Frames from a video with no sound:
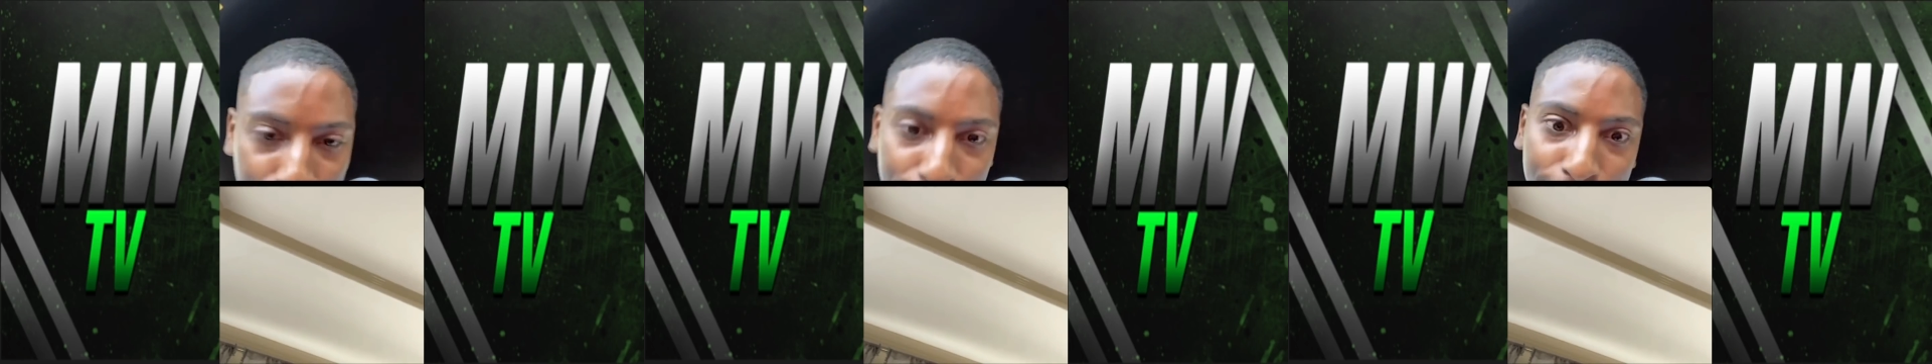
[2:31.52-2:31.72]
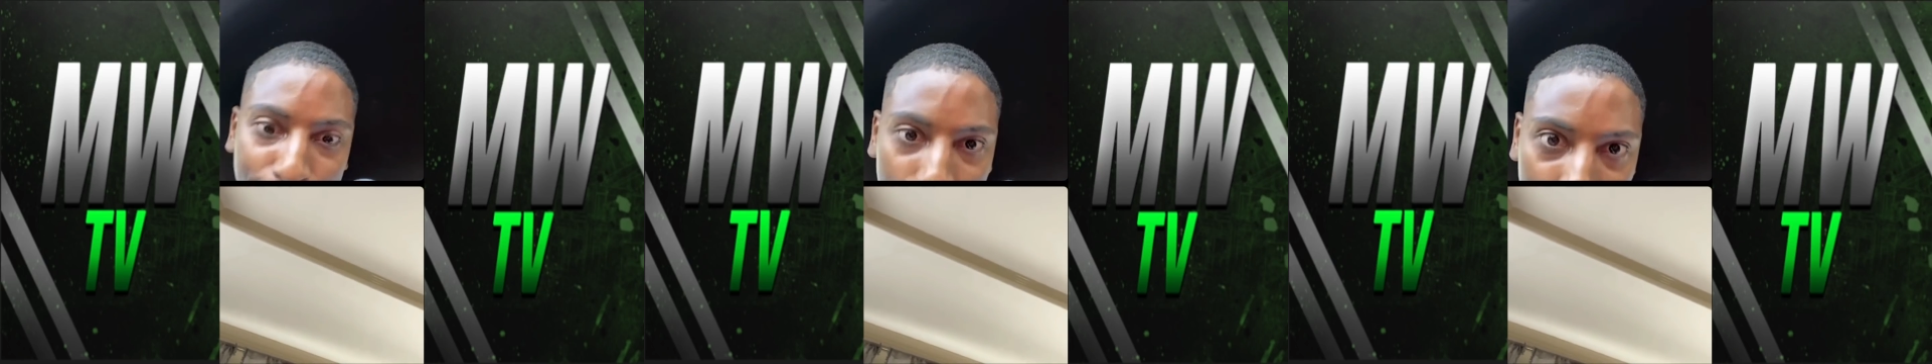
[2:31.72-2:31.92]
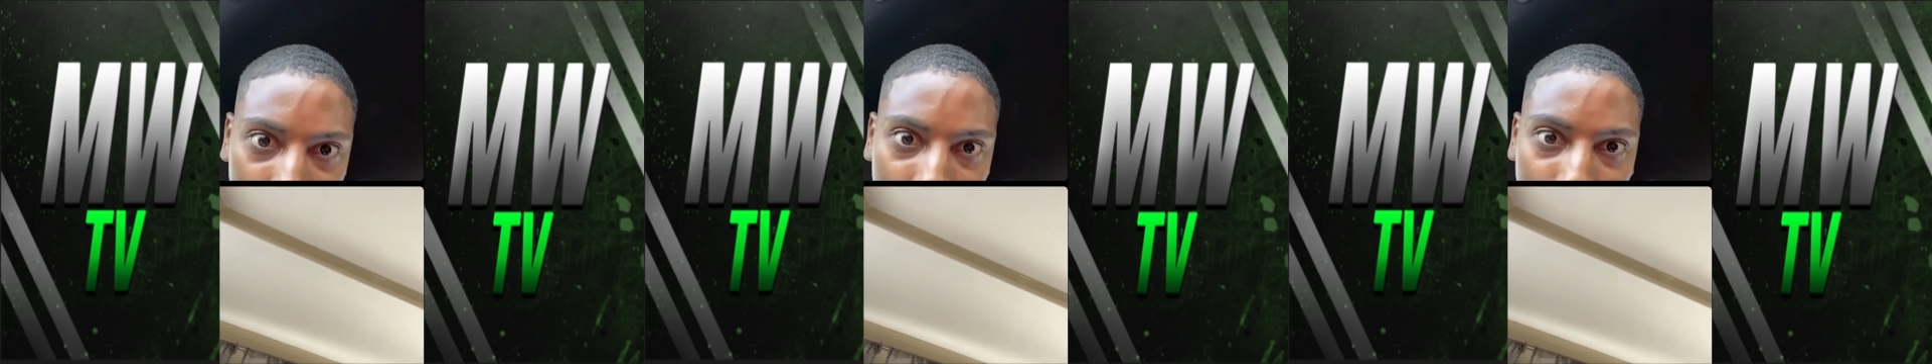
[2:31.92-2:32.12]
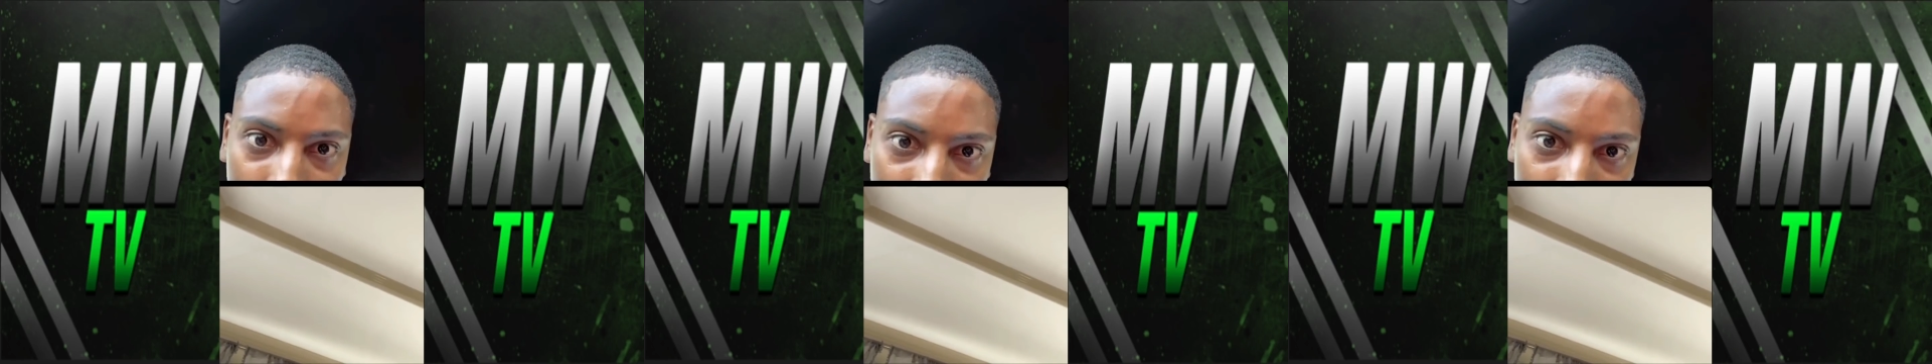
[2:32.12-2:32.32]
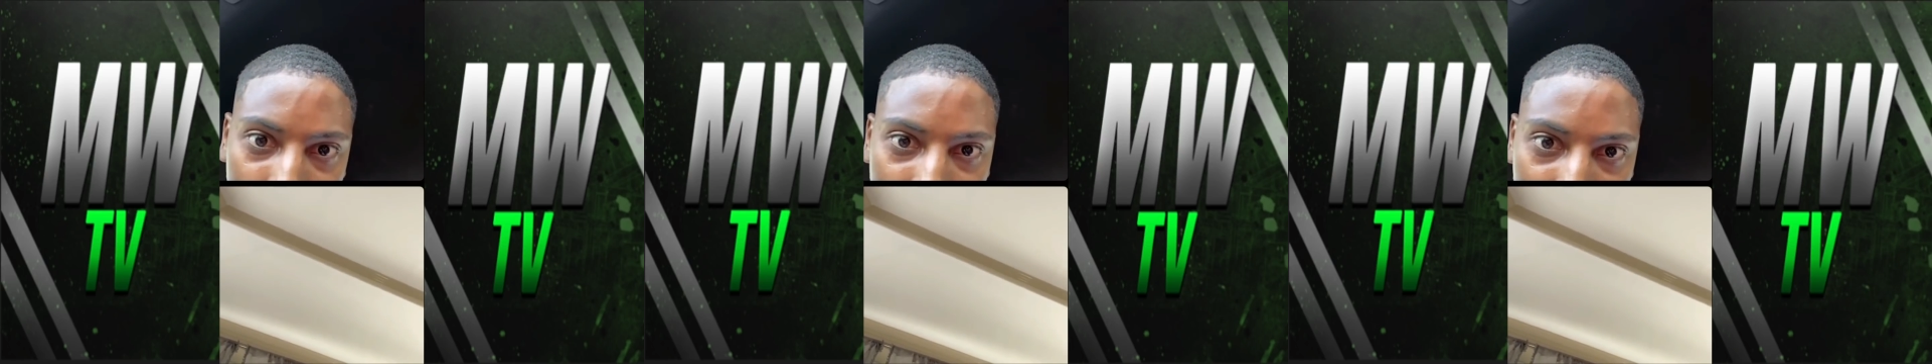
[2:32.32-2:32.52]
Well,
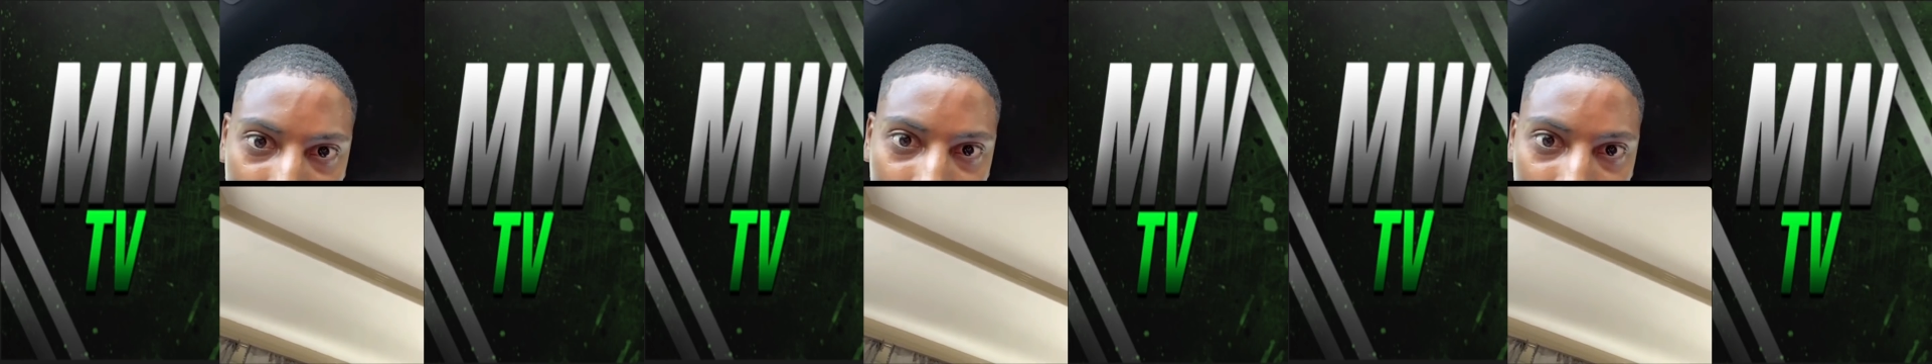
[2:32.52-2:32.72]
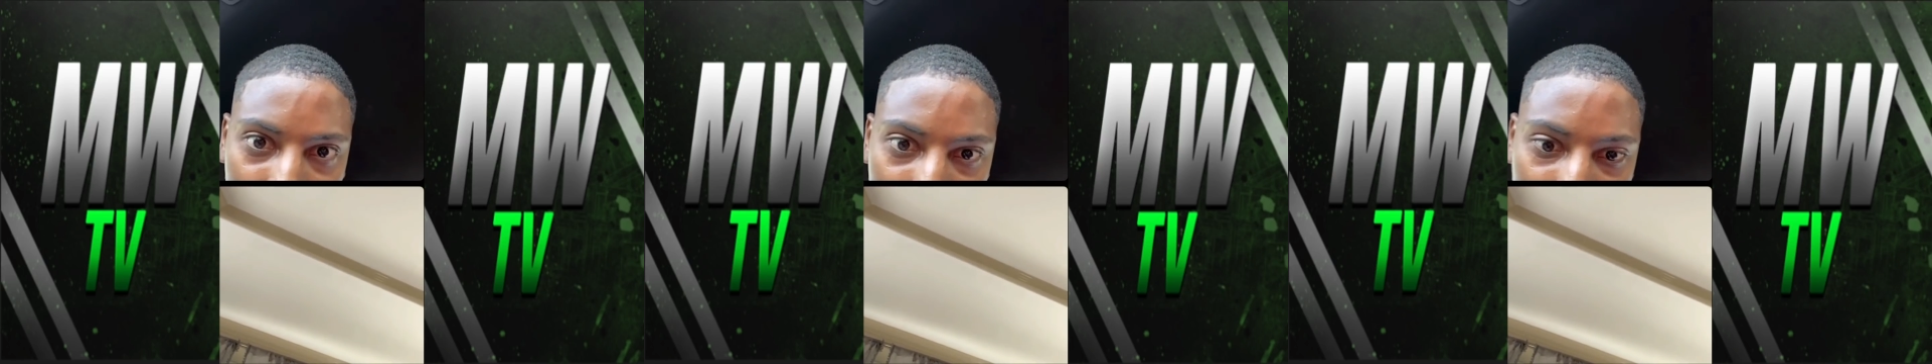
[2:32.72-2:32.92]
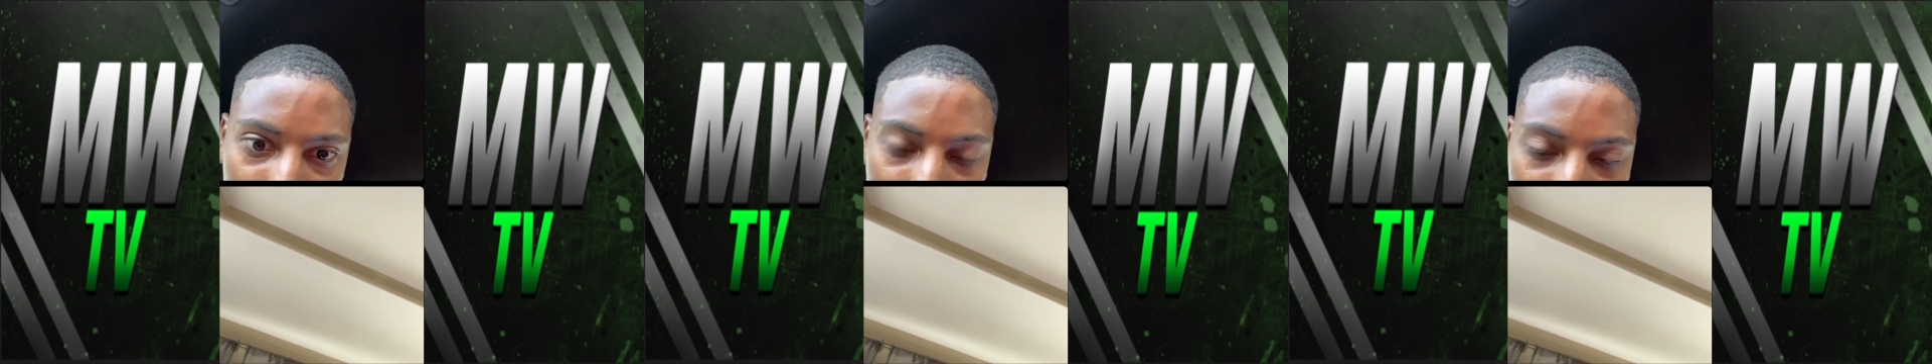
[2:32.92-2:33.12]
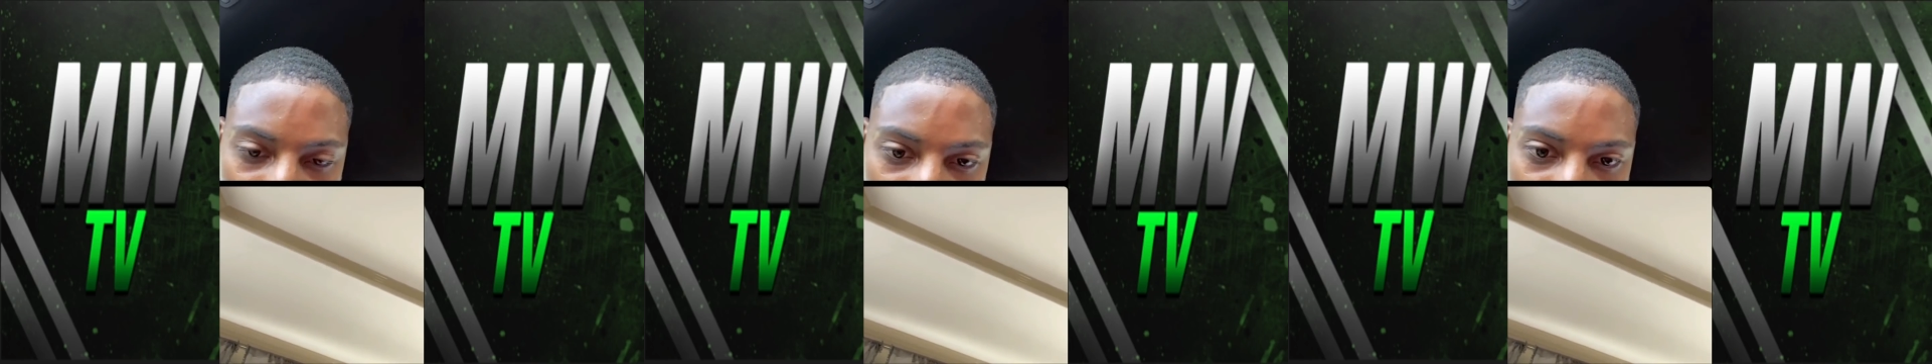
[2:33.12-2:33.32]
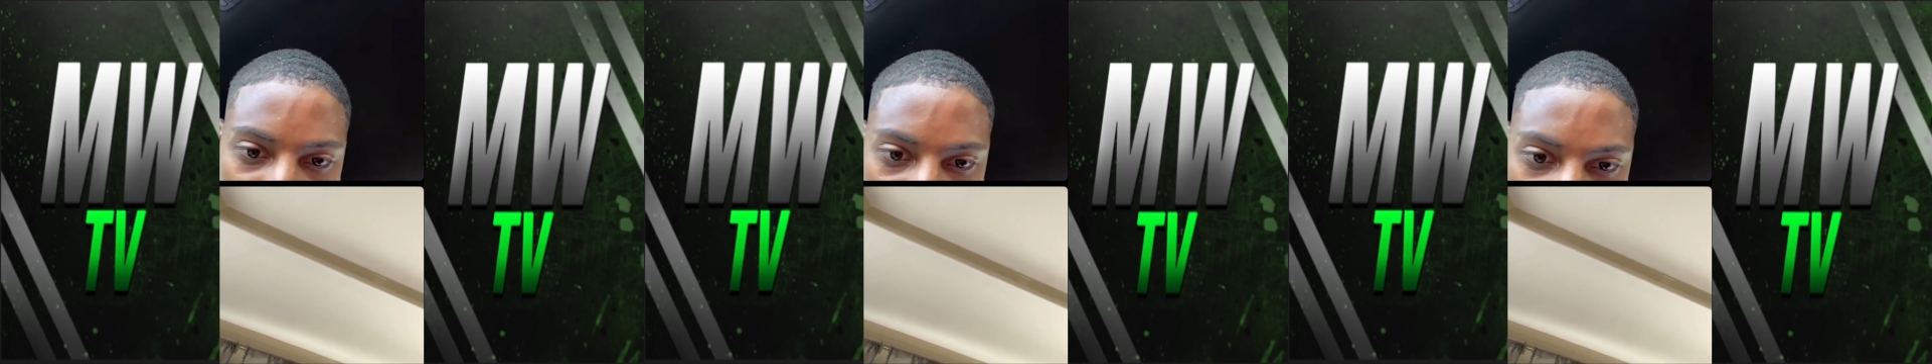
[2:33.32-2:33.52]
okay, that's between y'all. I
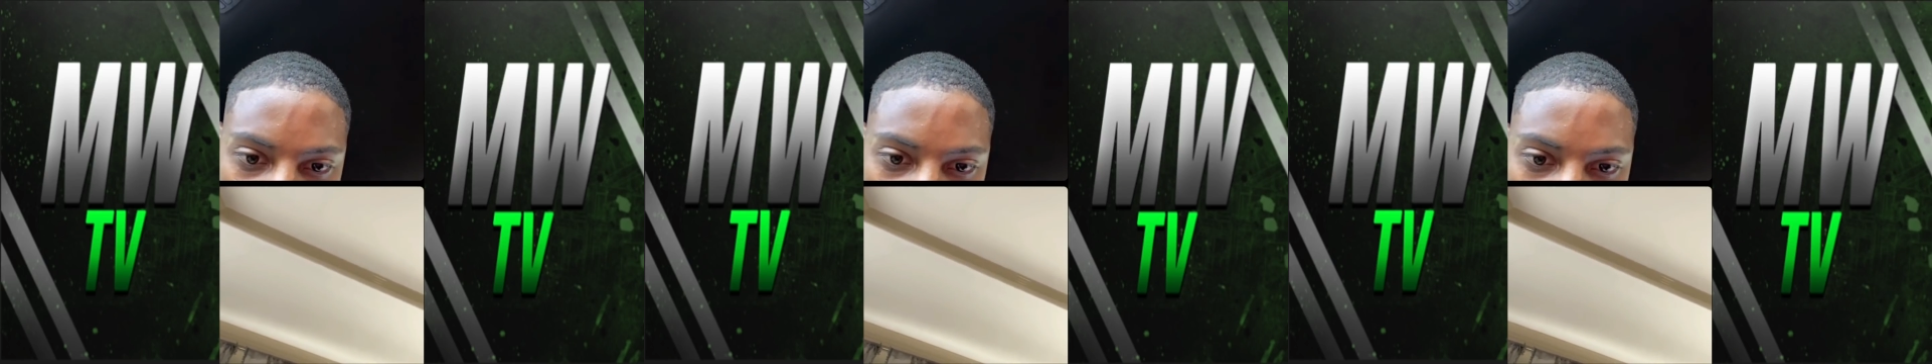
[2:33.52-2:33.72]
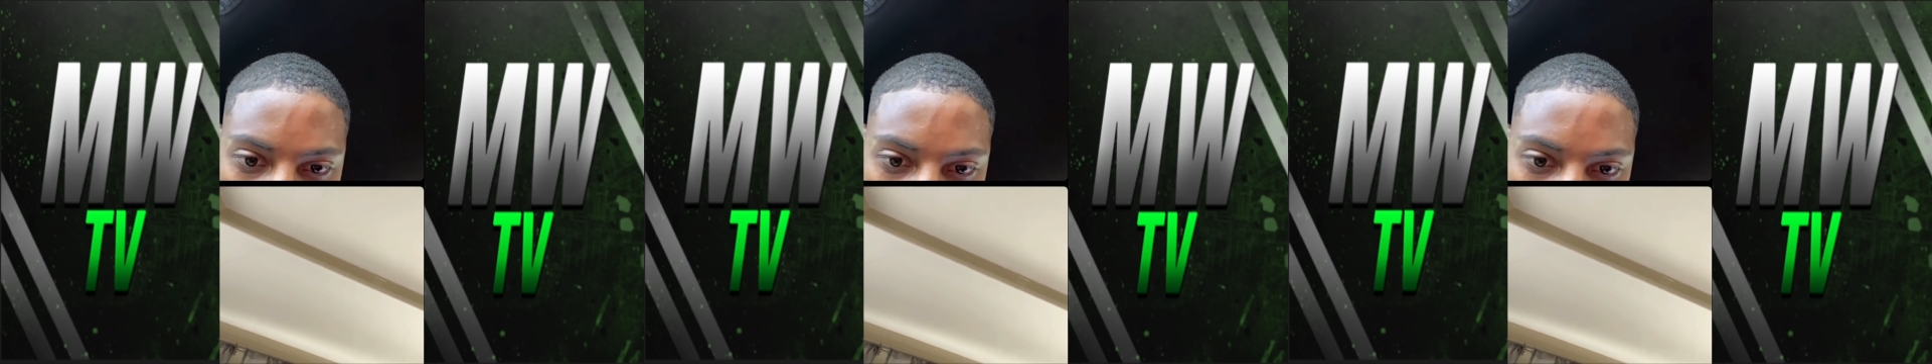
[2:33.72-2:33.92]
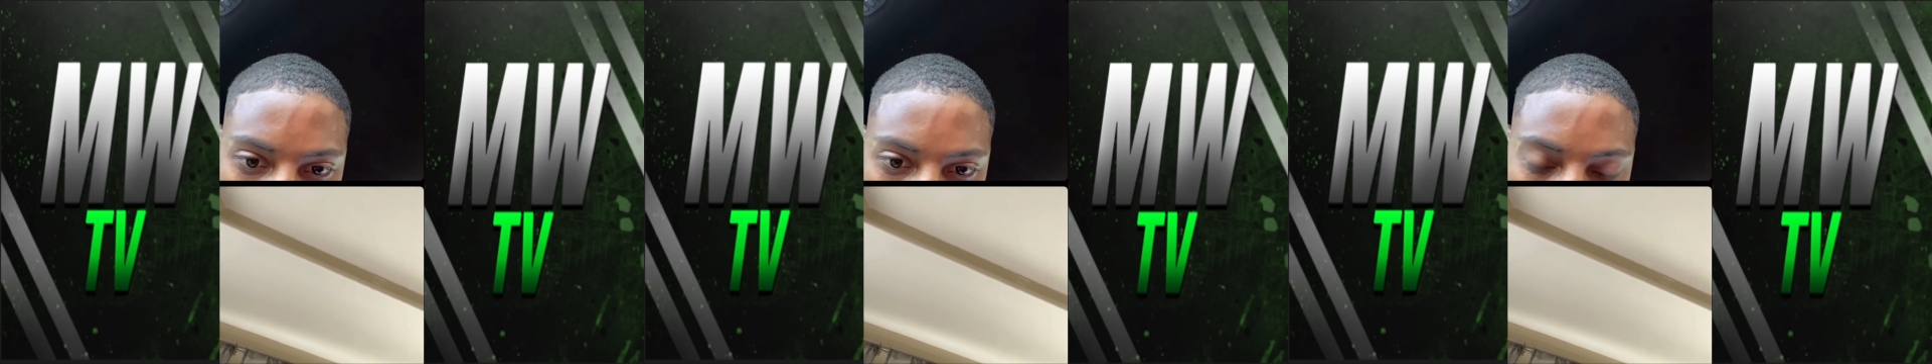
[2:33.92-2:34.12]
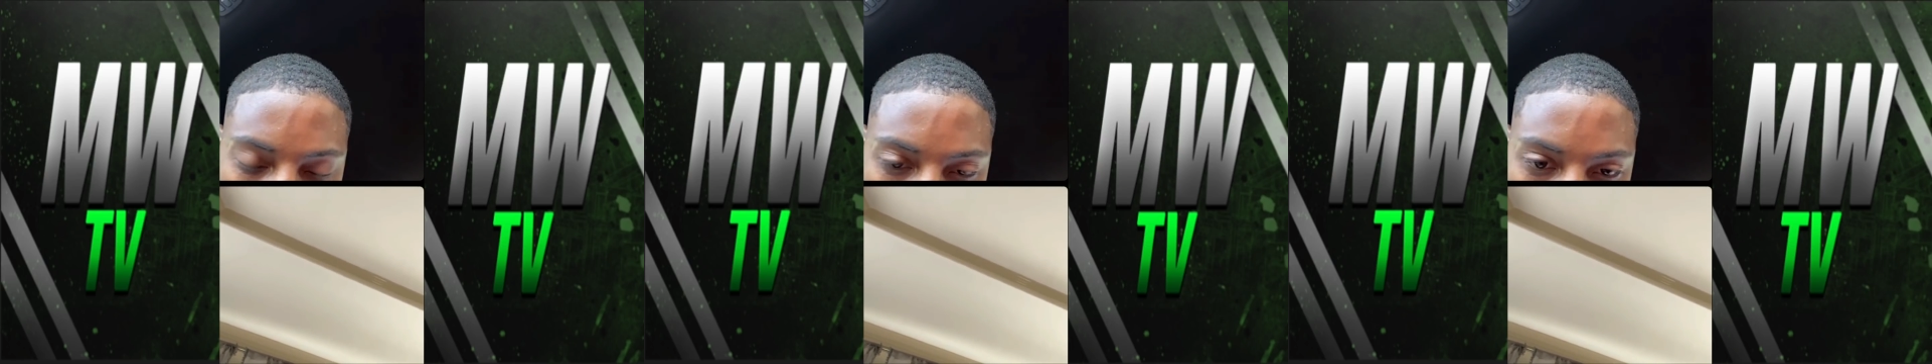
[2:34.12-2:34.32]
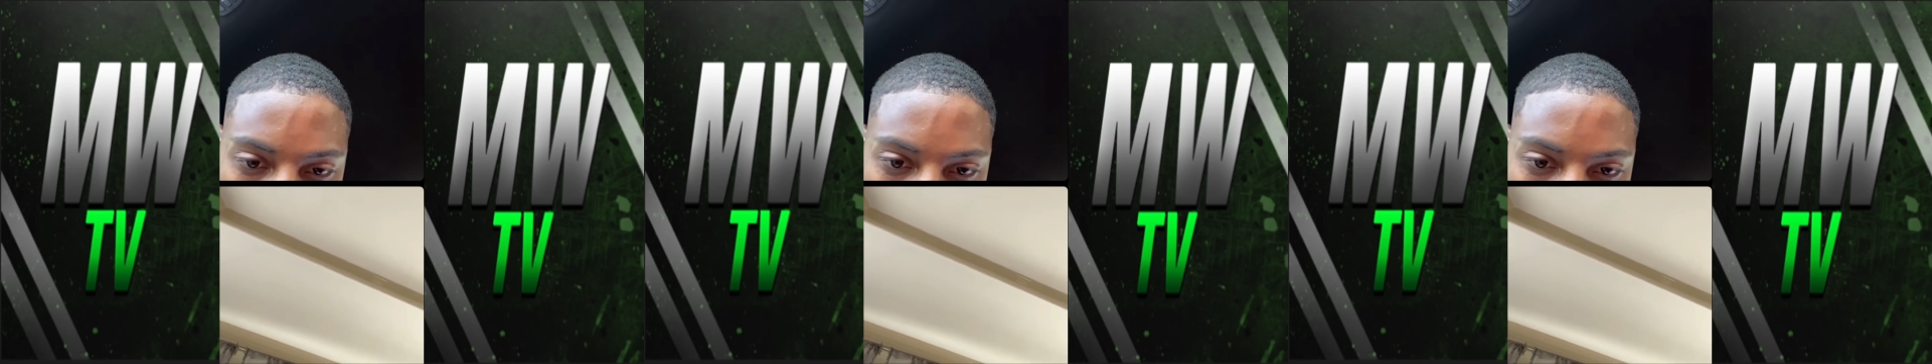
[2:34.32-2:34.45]
ain't got shit to do with that.